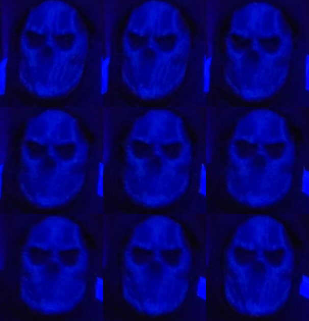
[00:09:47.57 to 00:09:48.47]
All the
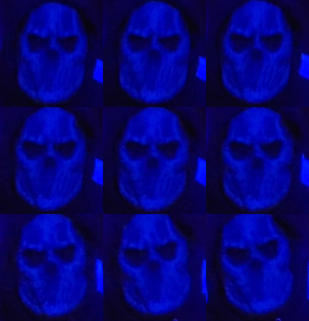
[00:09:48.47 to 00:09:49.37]
dude does is
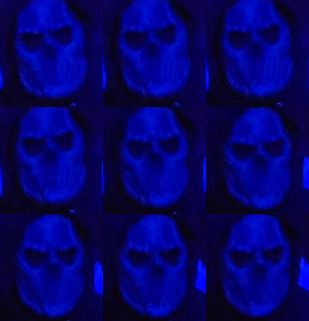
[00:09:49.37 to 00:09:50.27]
work.
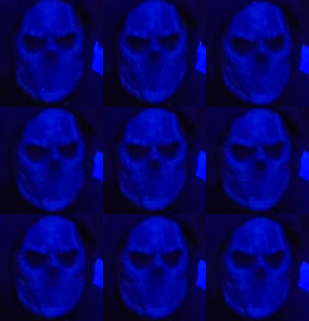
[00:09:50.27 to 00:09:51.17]
All Daniel Jones
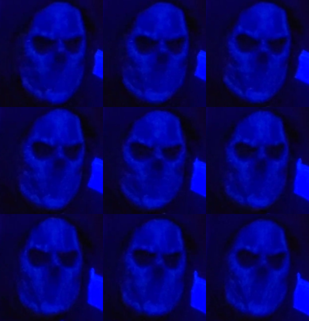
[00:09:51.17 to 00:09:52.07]
does is work.
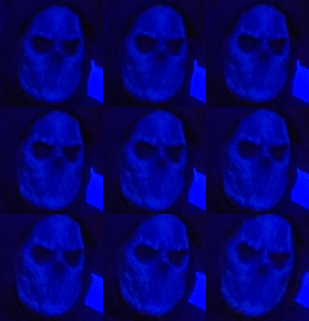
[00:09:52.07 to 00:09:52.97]

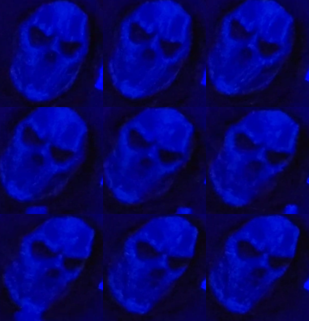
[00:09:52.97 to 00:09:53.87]
So
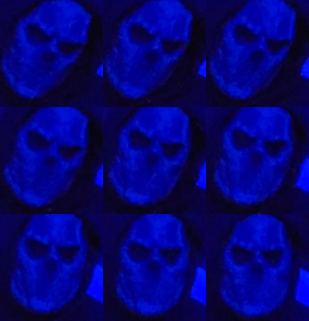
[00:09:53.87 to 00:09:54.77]

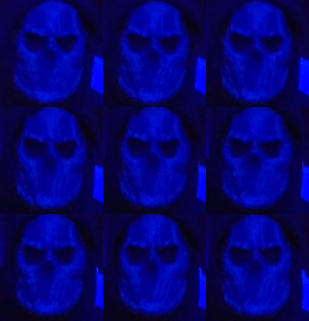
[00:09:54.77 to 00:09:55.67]
Eventually, his hard
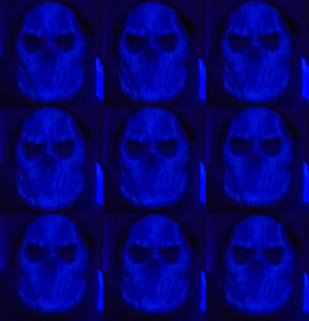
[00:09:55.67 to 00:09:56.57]
work got to match.
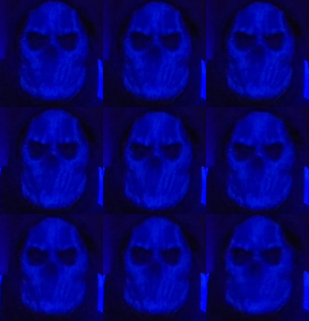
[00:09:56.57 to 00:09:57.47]
The
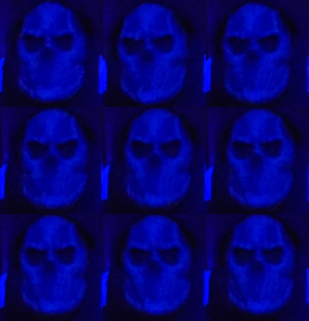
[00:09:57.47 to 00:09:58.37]
results in his hard
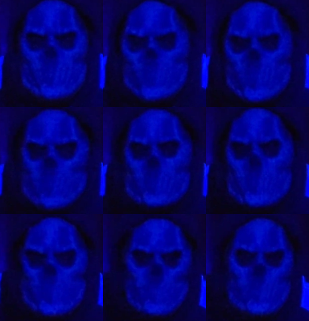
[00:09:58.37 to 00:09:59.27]
work got to meet in the
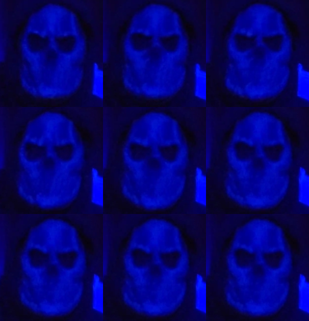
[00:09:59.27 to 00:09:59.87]
middle eventually